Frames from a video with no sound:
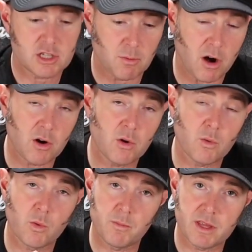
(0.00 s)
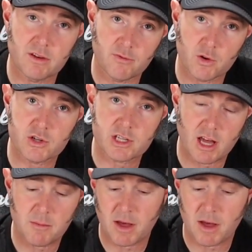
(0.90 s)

Tomorrow will be the first time